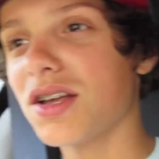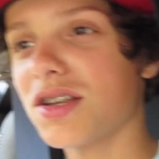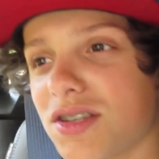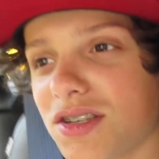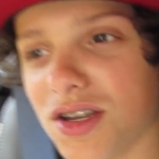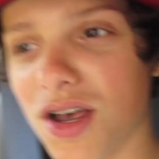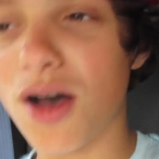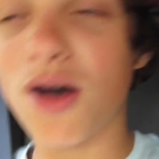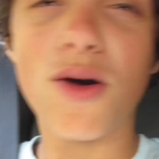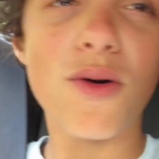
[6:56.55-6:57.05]

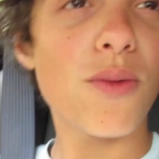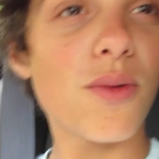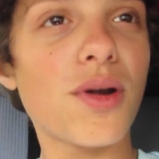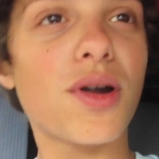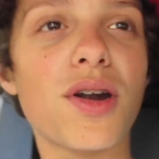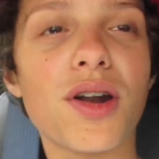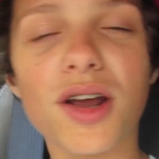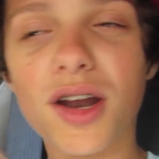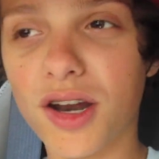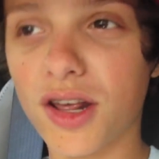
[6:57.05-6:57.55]
So
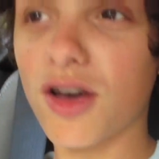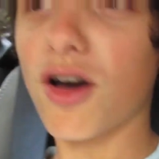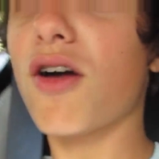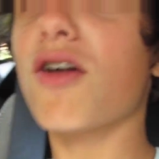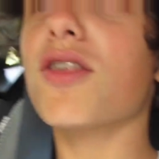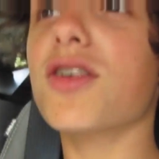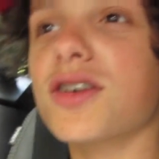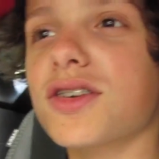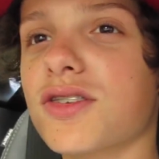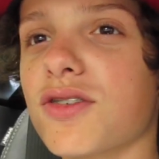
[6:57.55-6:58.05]
we're gonna
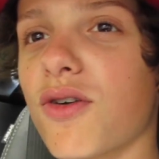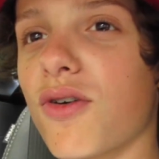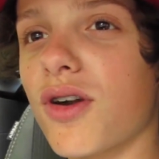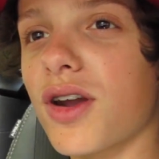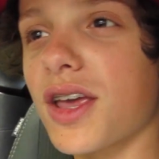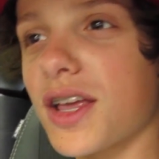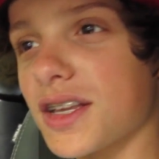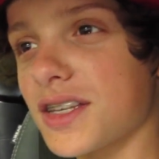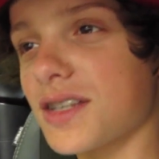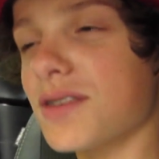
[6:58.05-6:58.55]
go to the store,
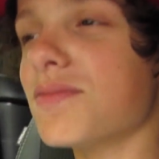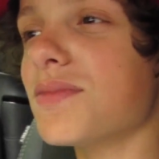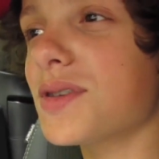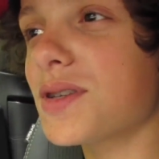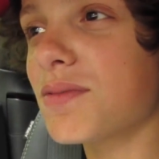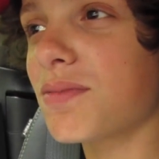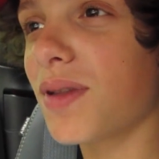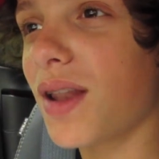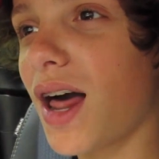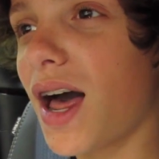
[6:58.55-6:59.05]
get some
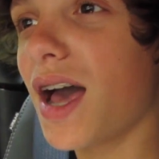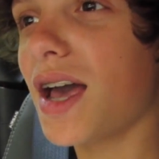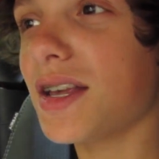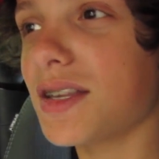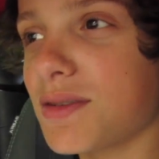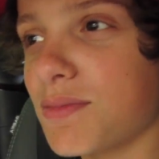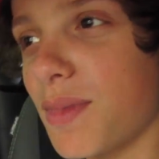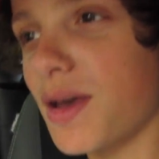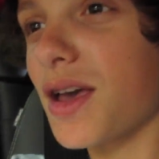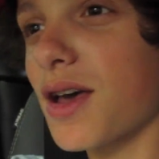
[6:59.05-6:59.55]

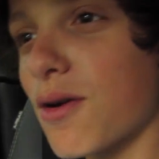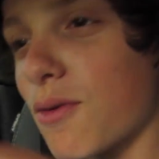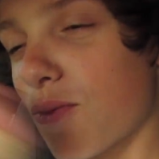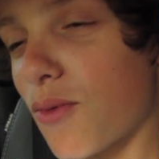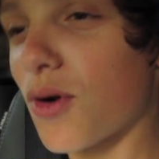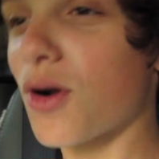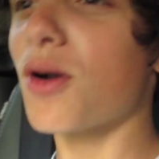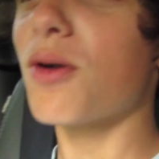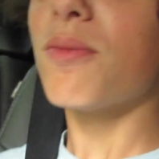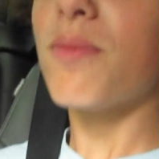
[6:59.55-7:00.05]
supplies, make a
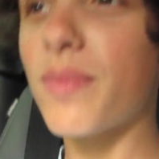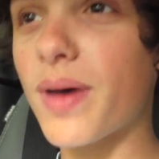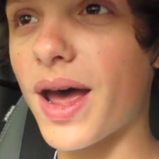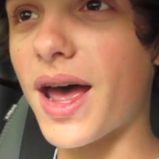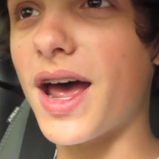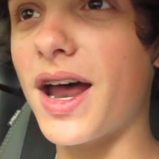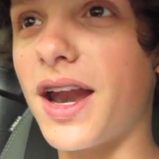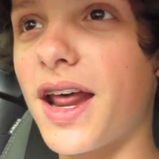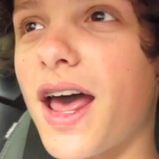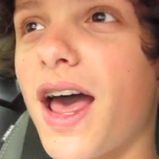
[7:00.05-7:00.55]
worm
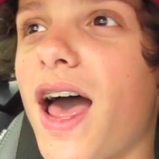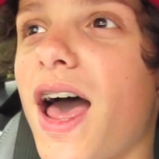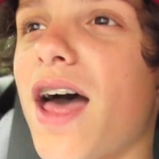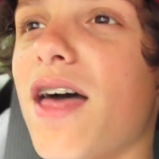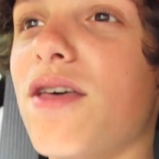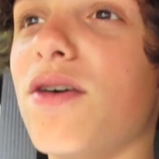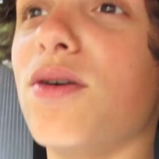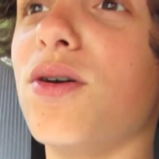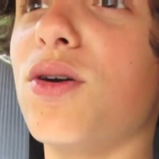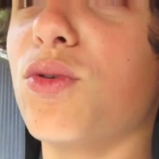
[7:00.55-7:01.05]
bed, and
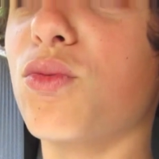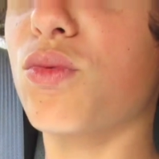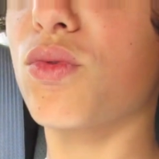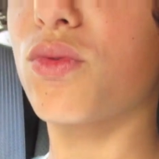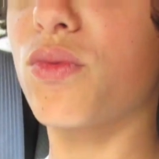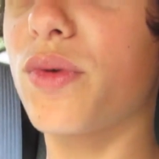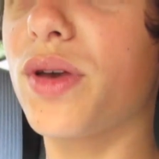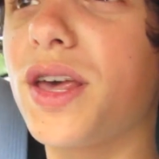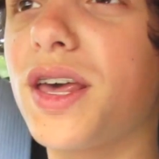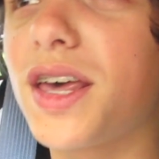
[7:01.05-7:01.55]
then
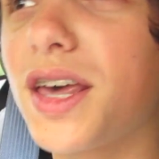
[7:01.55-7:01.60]
when we